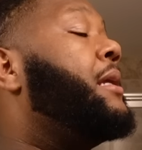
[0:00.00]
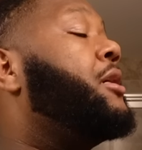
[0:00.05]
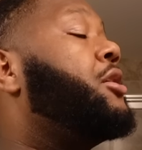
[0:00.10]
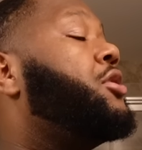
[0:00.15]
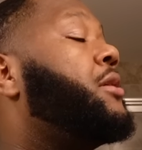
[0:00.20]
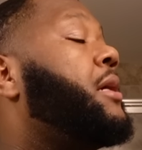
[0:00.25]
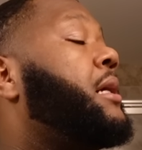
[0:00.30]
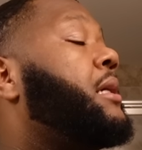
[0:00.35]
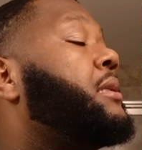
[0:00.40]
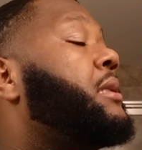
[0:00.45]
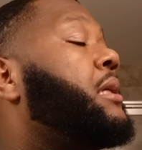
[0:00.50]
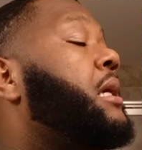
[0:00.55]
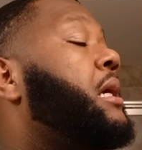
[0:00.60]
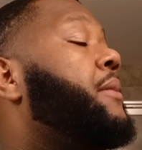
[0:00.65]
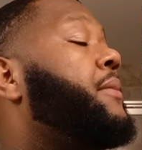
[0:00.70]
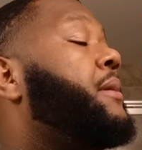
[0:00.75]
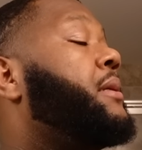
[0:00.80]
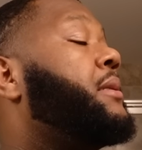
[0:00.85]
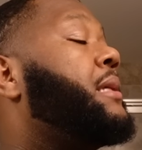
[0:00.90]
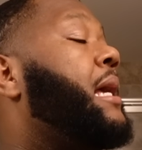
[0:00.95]
to dry
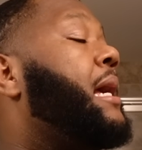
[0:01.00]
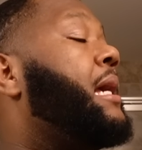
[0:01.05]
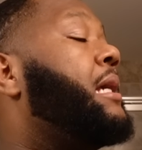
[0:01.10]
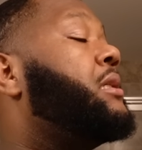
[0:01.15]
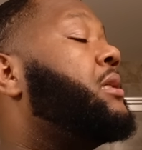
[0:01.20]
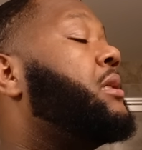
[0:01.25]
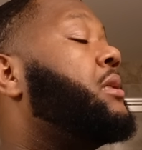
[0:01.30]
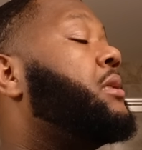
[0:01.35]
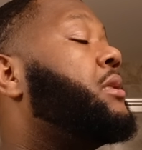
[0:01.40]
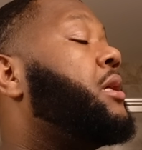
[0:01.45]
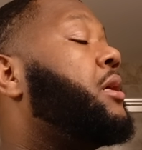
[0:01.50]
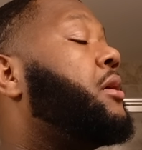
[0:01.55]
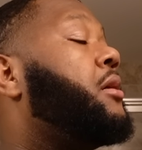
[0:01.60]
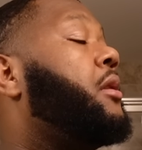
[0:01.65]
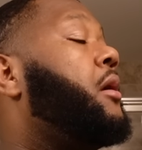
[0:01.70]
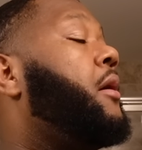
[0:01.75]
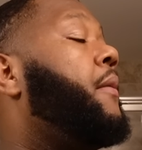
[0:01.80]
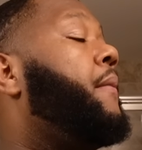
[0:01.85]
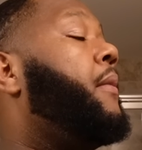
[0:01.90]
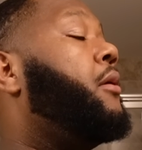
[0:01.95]
skin, massage in
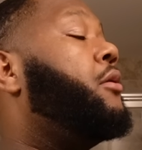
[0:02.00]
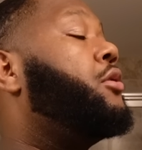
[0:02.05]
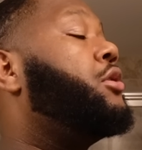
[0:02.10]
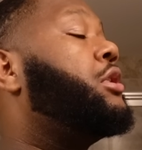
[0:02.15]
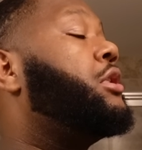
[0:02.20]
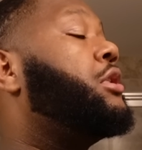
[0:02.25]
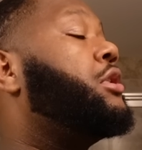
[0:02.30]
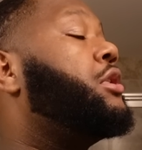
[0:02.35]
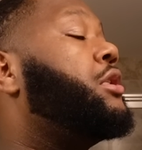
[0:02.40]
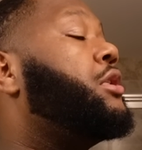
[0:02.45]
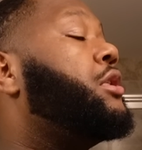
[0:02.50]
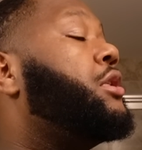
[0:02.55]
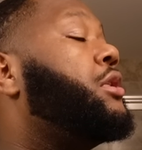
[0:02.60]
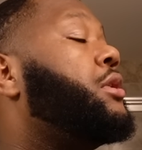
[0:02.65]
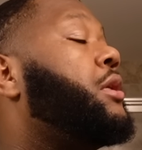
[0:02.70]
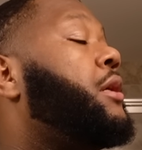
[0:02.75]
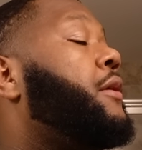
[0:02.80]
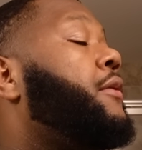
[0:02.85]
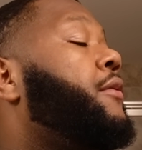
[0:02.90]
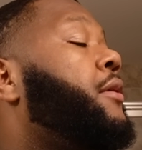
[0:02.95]
circular motion to
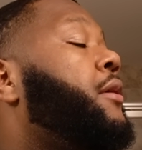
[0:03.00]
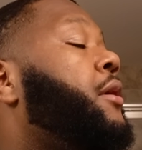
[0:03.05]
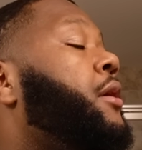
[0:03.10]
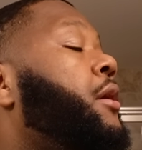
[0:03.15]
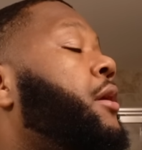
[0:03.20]
dissolve.